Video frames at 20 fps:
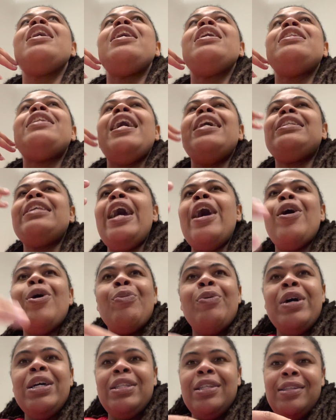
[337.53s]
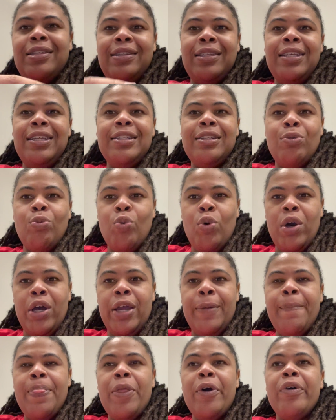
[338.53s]
That's how it was in season
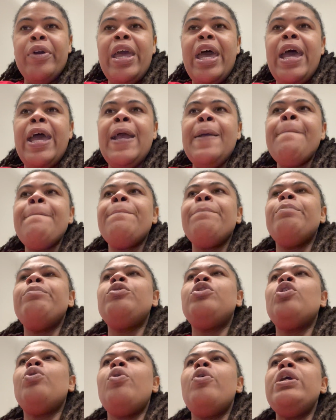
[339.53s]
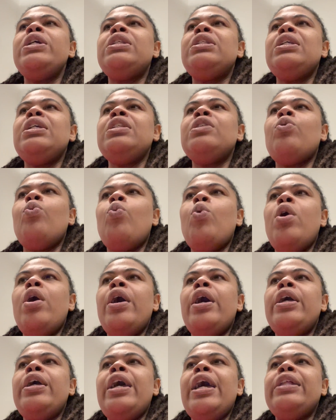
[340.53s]
one, okay? Towards season
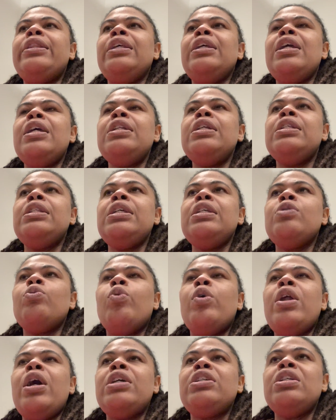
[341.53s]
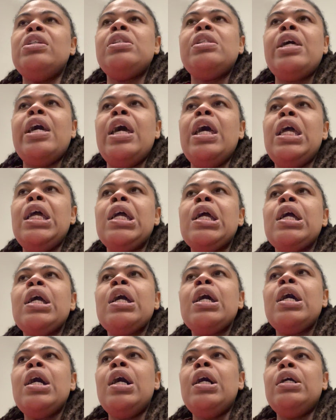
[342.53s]
one, at the end of season one, I should say,
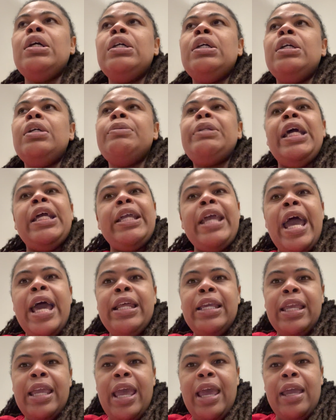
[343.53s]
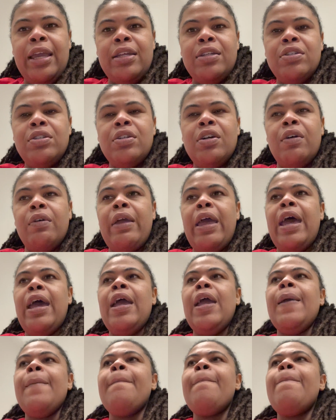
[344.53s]
they got engaged,
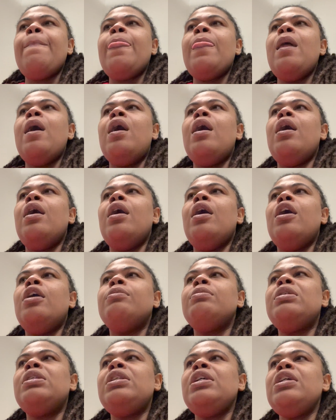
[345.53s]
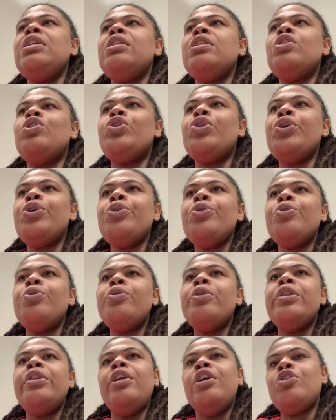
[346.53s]
okay? Season
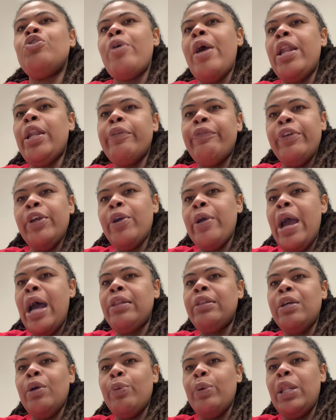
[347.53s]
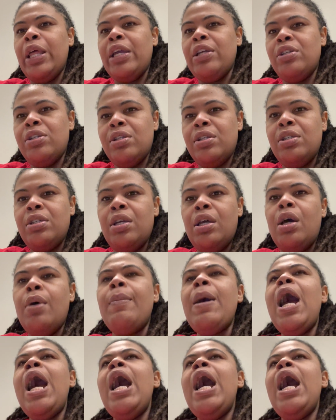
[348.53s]
two, they're trying to figure out their relationship,